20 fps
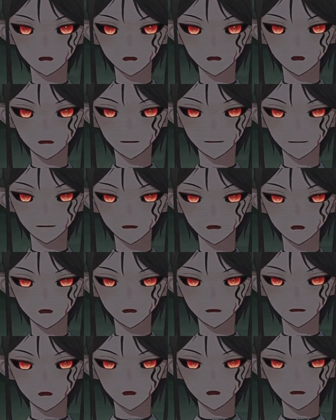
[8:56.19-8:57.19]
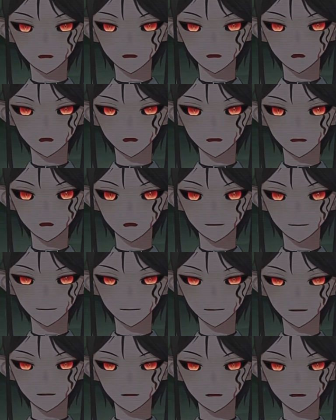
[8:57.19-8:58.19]
Once again, I felt
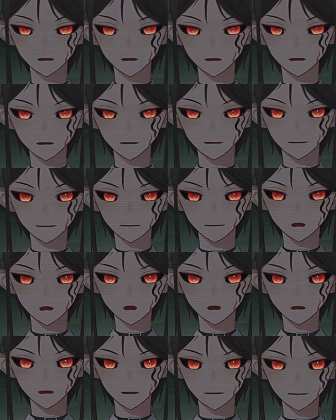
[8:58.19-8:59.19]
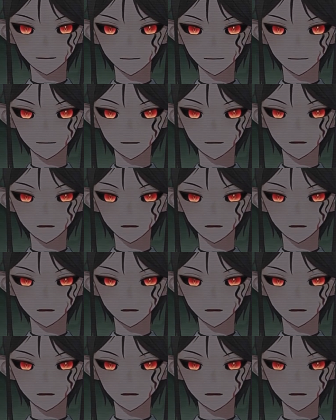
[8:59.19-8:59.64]
rested and energized,